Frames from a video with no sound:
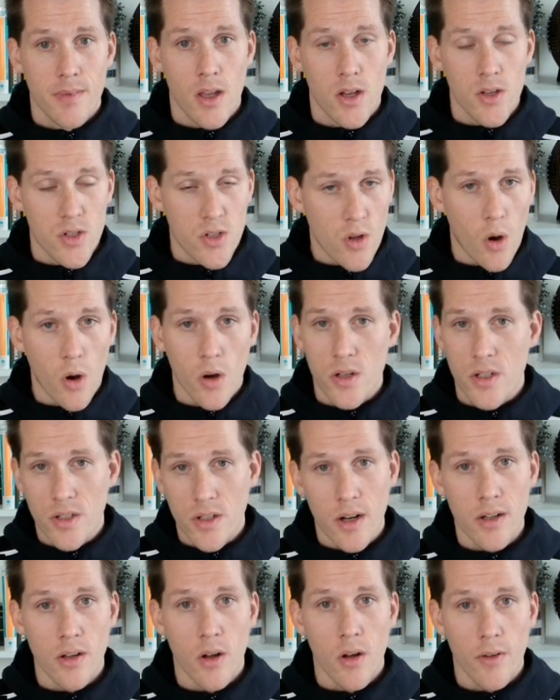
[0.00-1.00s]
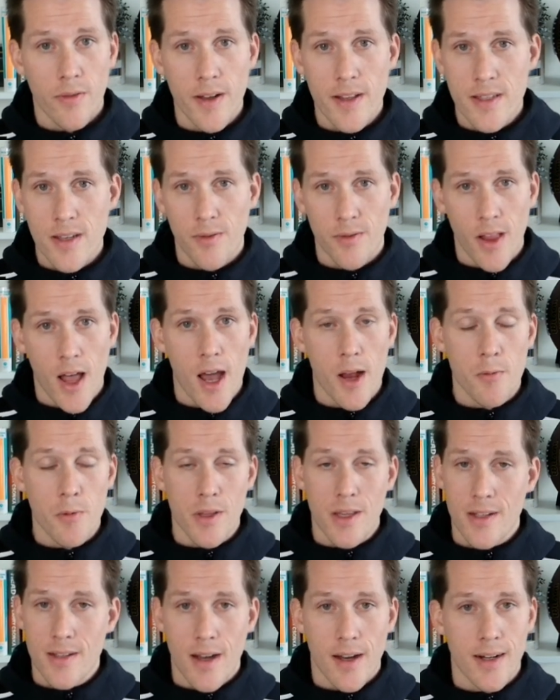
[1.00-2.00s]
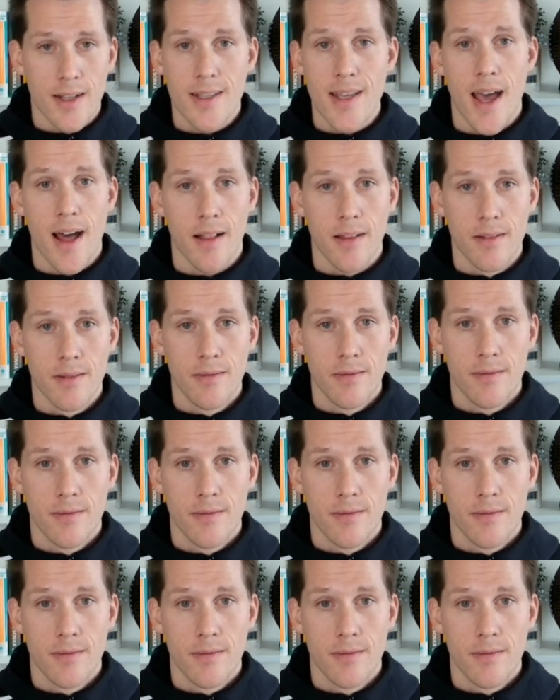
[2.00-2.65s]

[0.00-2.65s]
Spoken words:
A star-studded offensive line with a ton of talent.